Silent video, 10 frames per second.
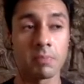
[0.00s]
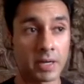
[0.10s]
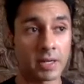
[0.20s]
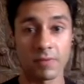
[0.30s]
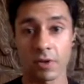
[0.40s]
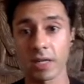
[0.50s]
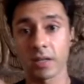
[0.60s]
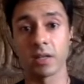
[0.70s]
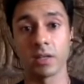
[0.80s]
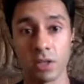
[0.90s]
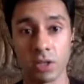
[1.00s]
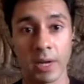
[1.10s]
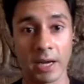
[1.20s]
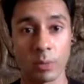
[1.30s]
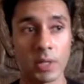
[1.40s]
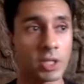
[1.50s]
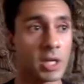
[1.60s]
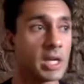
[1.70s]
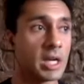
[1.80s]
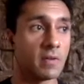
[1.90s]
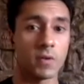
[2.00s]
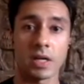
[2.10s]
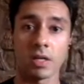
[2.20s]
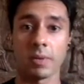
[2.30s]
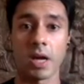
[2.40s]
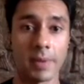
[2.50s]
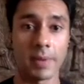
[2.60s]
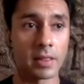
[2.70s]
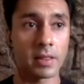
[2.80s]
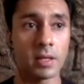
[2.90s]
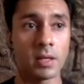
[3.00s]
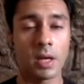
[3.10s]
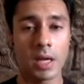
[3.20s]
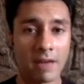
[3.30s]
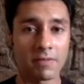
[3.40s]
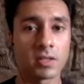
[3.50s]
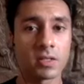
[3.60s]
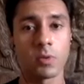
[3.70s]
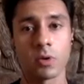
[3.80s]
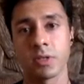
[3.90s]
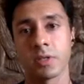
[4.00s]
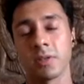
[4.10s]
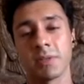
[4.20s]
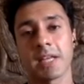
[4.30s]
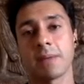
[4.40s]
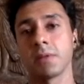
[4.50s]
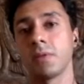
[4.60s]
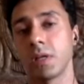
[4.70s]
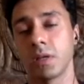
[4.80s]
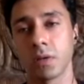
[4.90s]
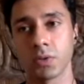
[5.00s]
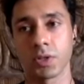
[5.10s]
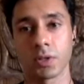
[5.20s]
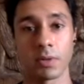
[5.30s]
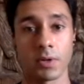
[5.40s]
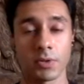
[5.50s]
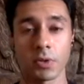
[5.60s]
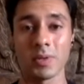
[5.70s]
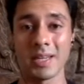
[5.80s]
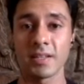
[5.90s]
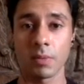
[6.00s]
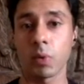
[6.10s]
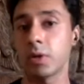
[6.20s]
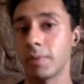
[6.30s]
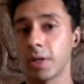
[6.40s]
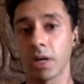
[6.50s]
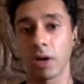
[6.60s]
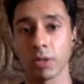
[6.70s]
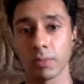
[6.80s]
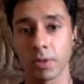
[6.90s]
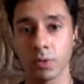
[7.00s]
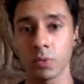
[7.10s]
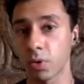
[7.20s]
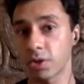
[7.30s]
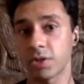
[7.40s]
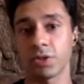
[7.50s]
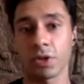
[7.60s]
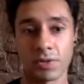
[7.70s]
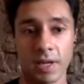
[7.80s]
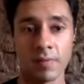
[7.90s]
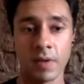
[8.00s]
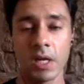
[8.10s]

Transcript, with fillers: But if you're trying to learn a new language, if you're trying to become healthy, having a support system is absolutely crucial because you need someone to be accountable to, not just yourself.